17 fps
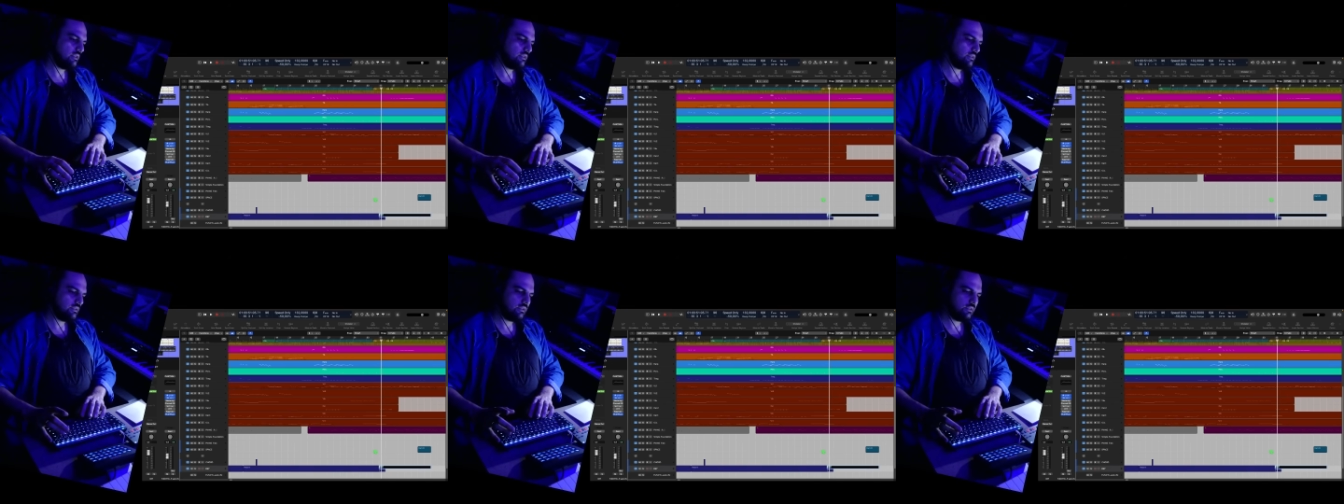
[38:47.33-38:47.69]

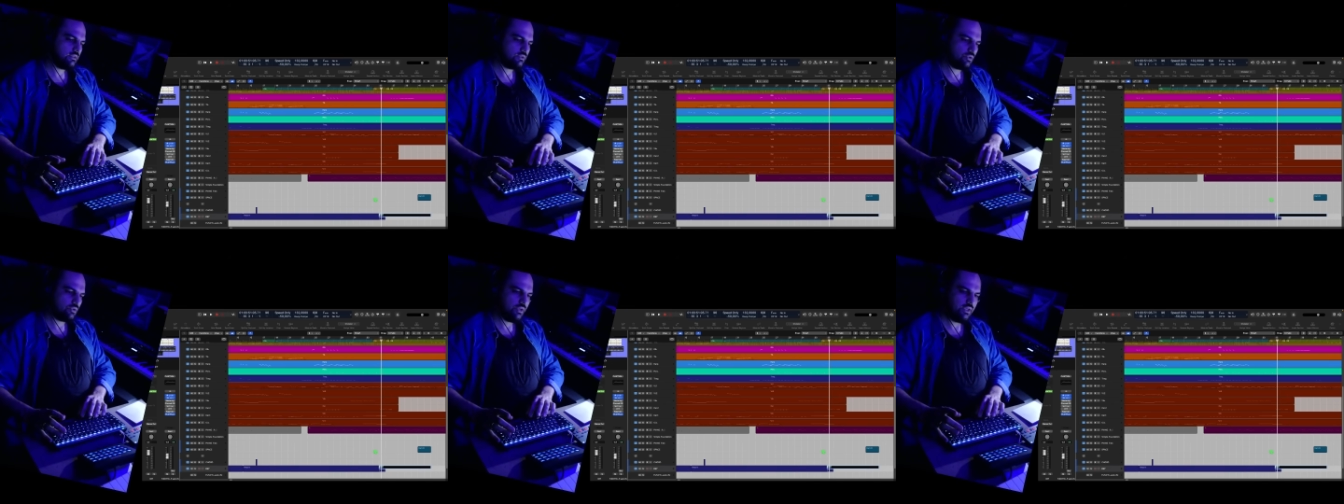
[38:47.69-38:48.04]

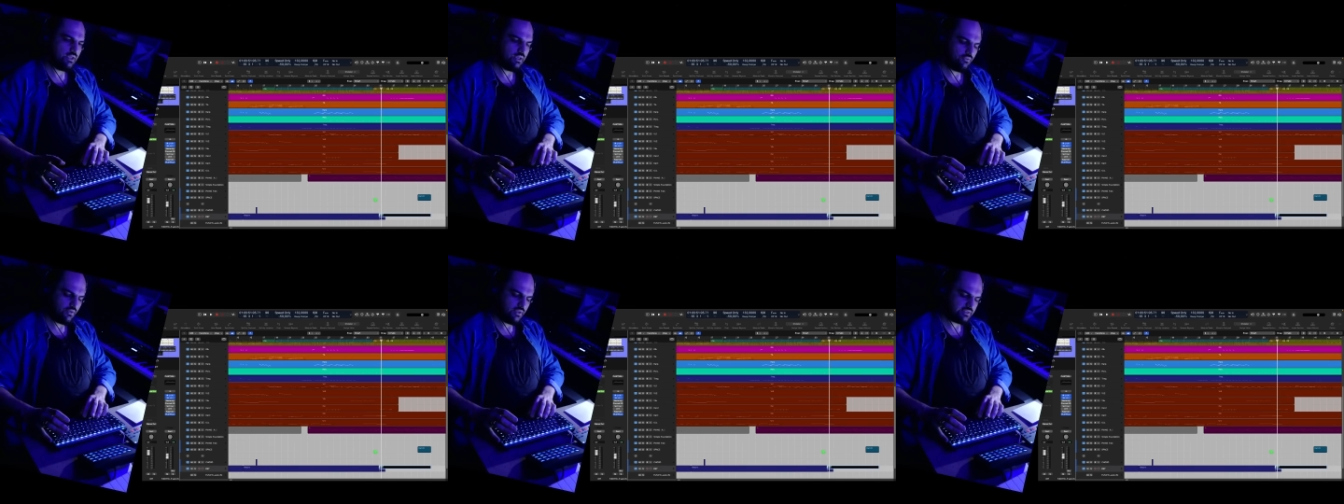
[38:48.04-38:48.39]
So here,
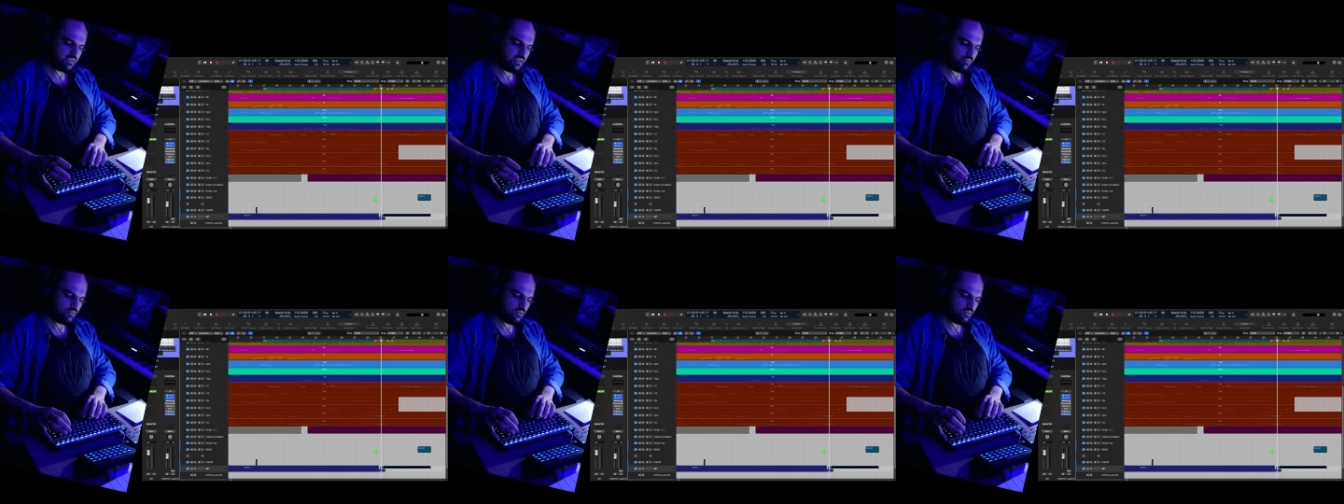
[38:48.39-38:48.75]
for
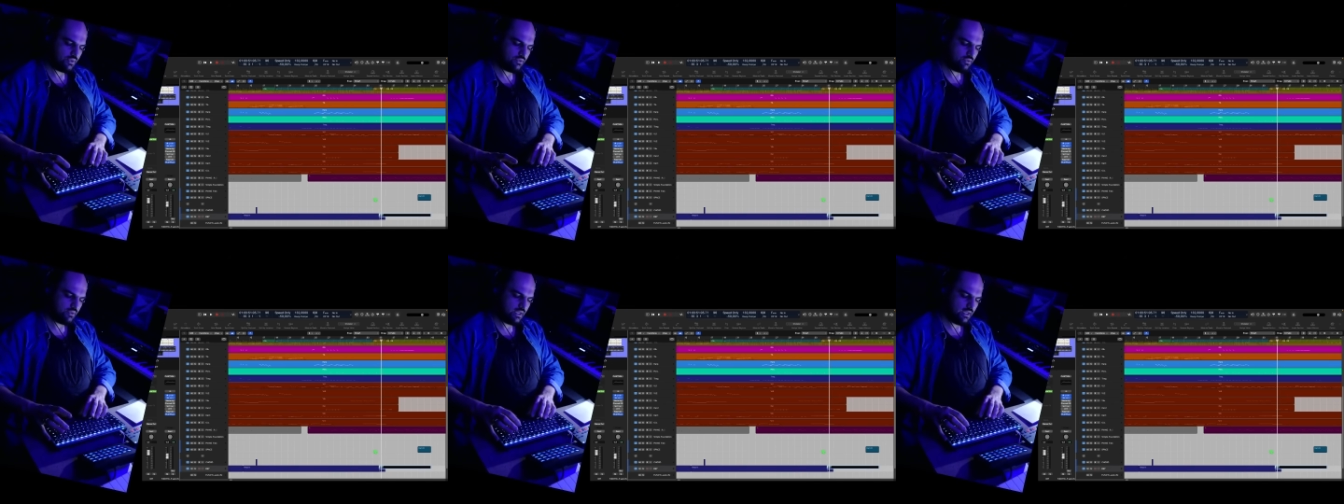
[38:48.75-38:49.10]
example,
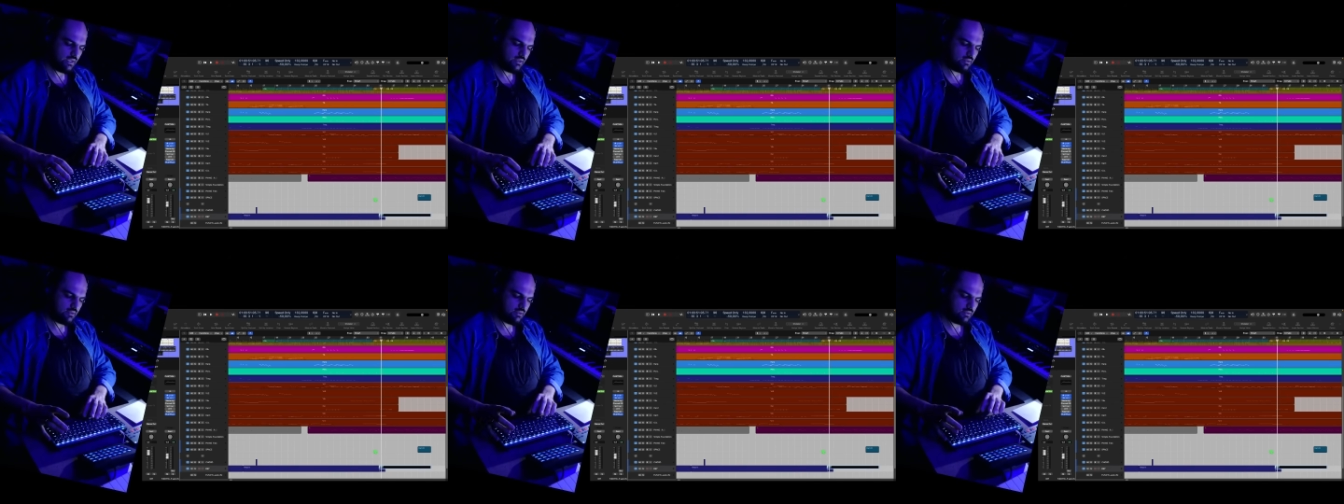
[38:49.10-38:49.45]
you
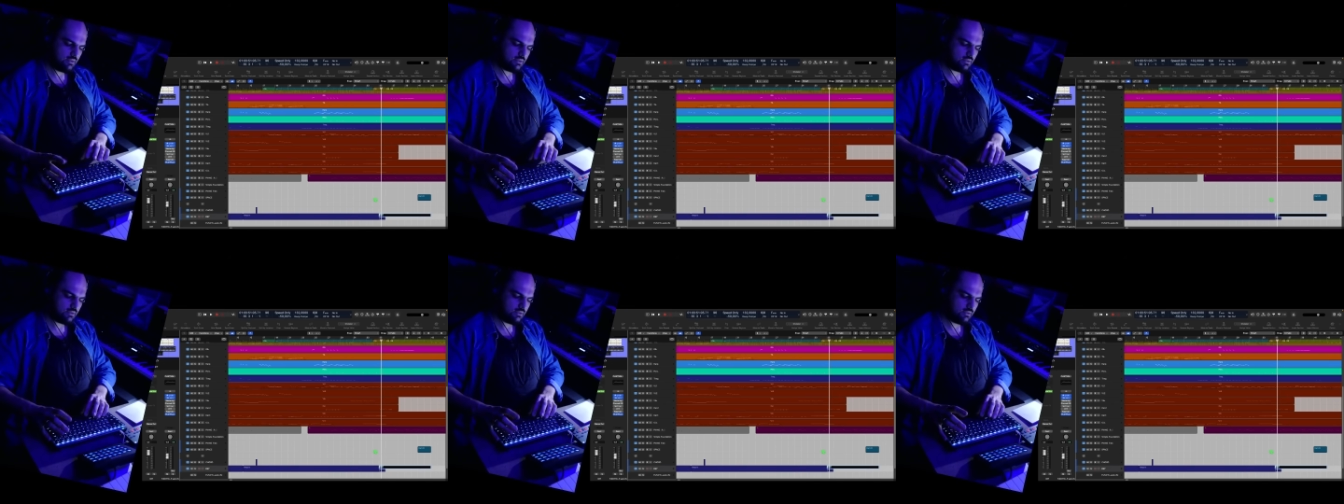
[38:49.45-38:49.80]
can,
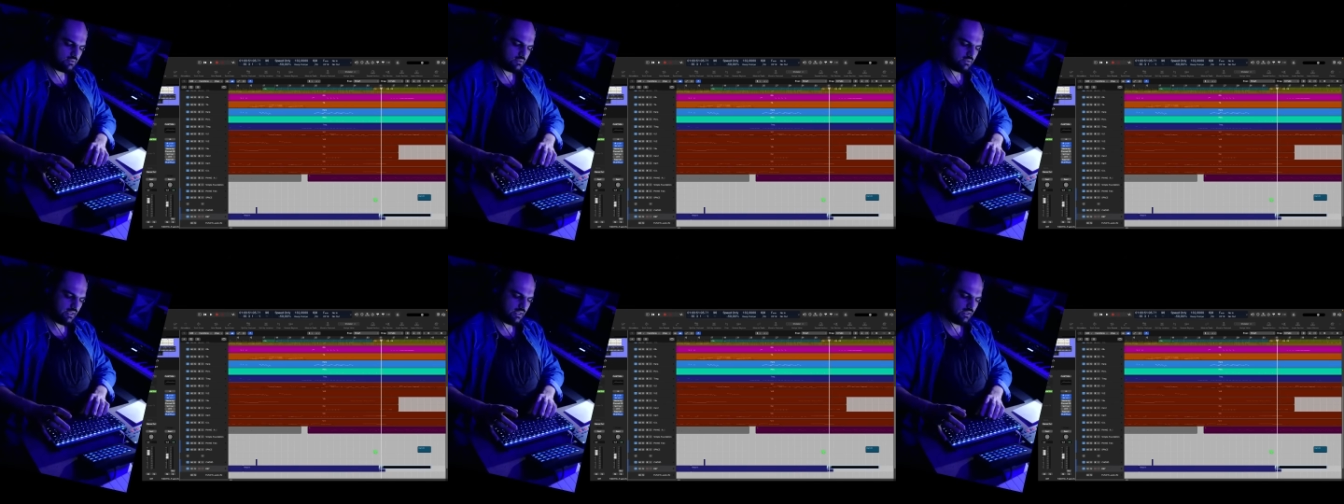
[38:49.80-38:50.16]
so
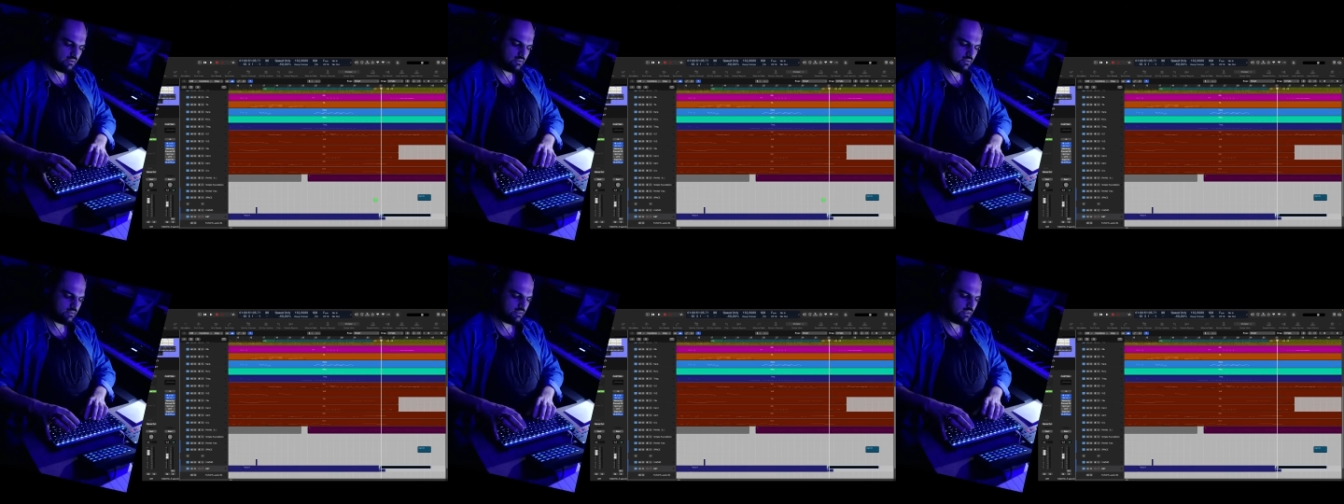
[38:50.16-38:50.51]

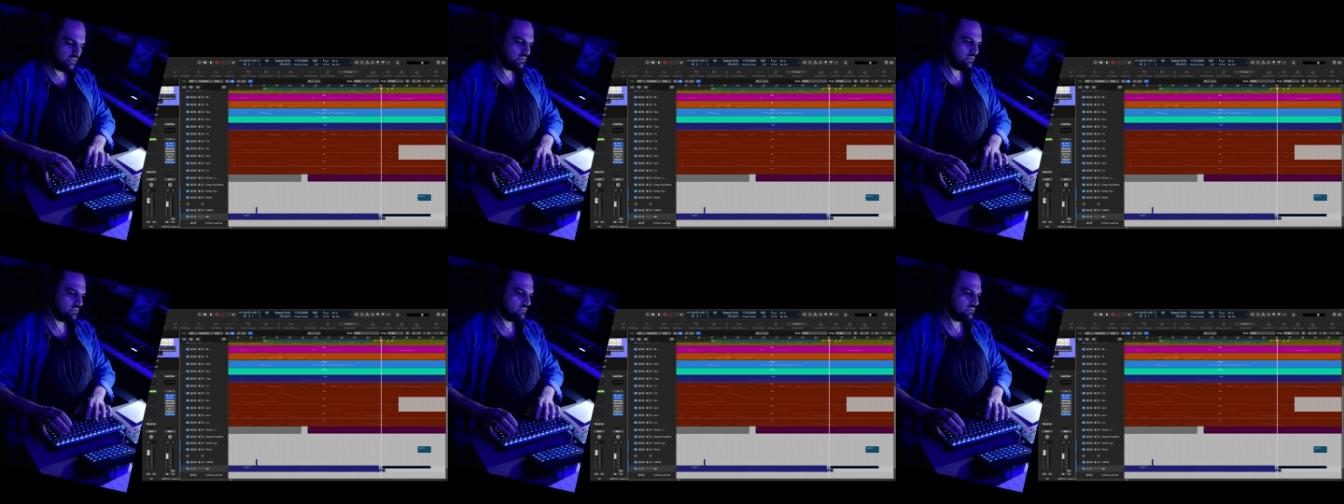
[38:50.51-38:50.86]
then
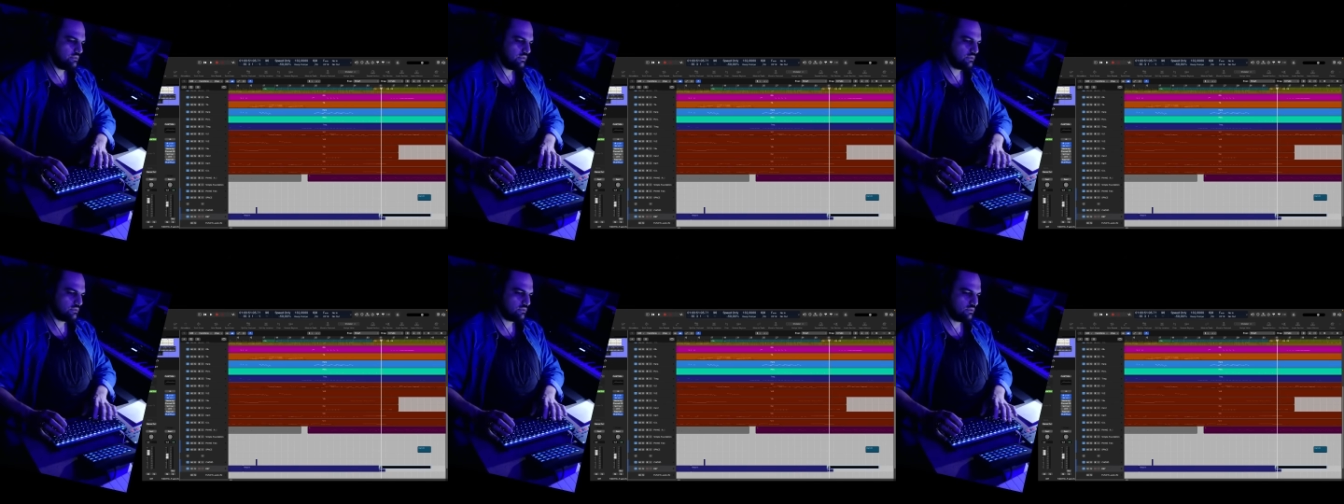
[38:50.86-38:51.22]

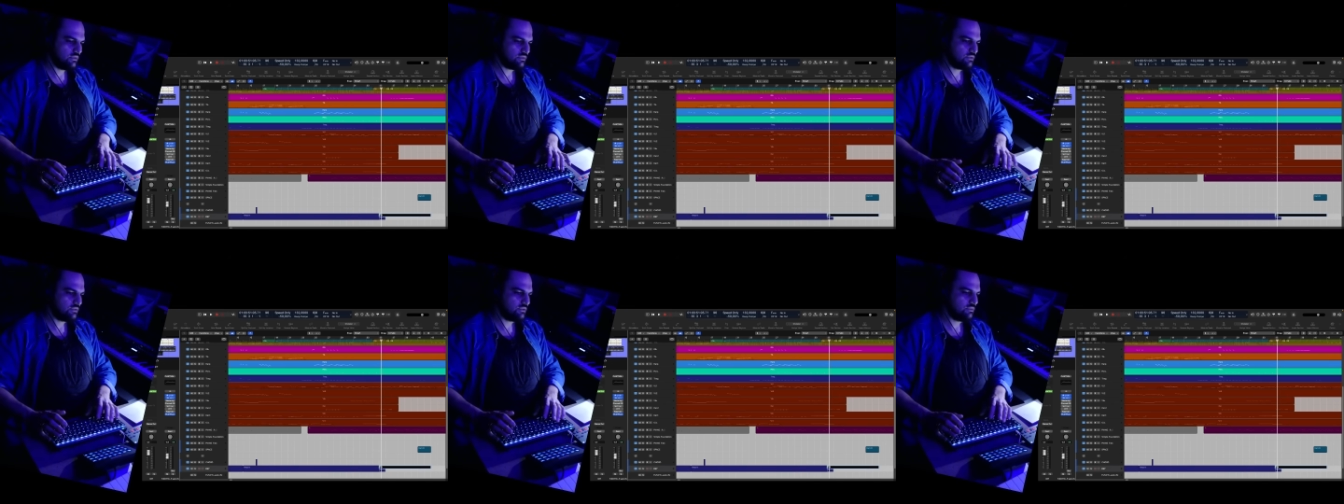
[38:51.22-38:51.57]
it goes
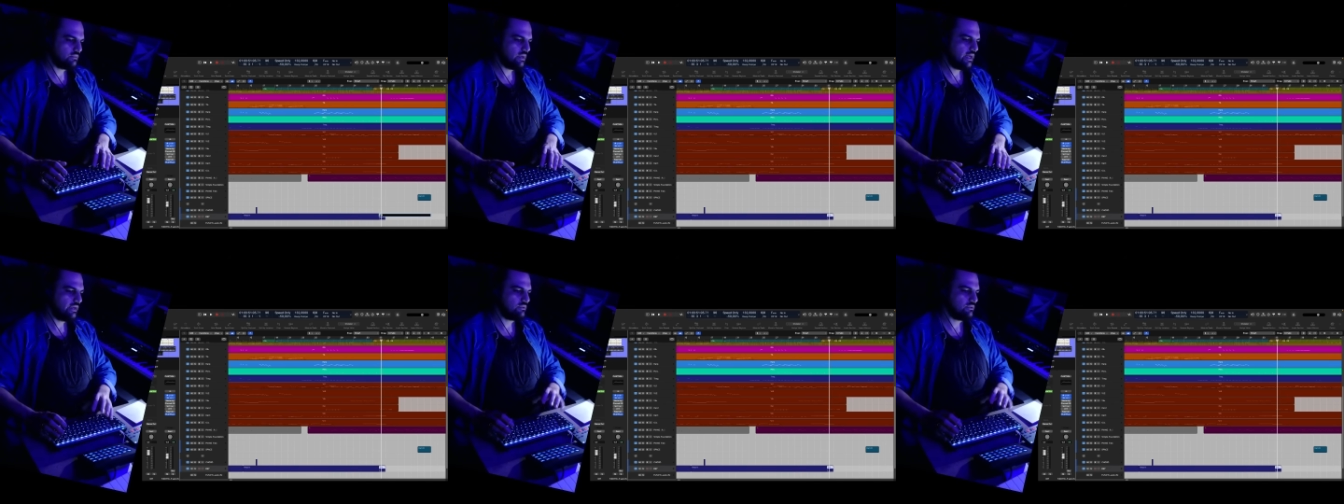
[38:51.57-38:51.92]
to G
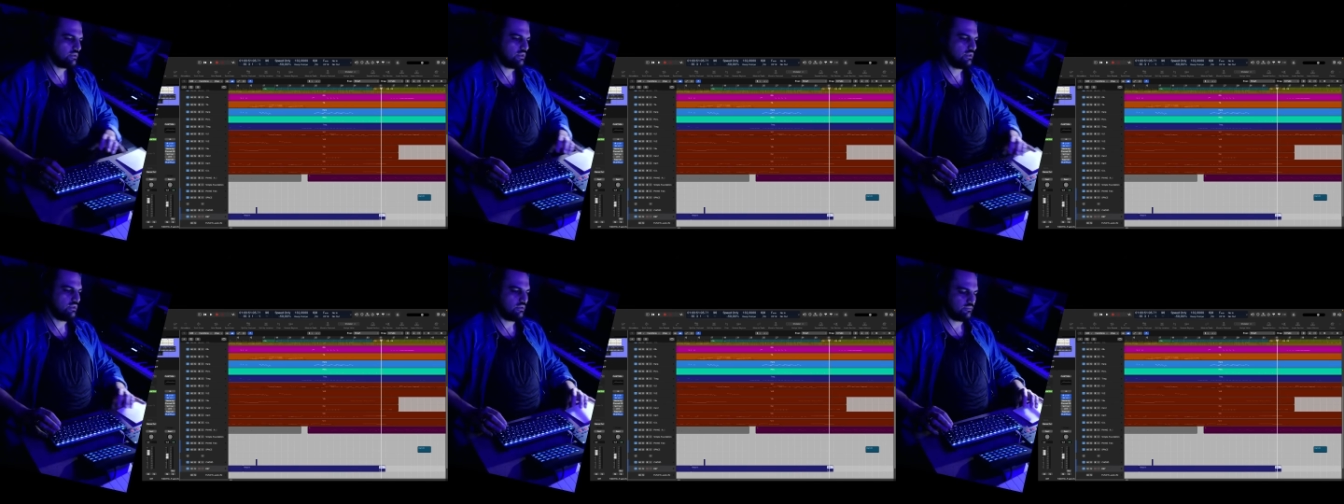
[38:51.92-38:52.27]
minor
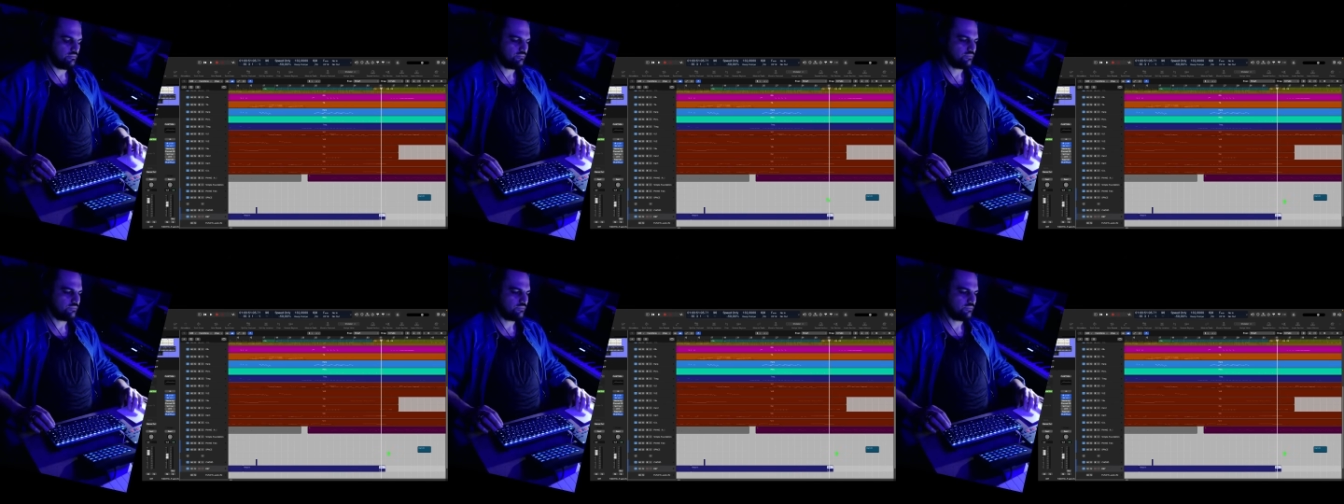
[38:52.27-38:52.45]
key.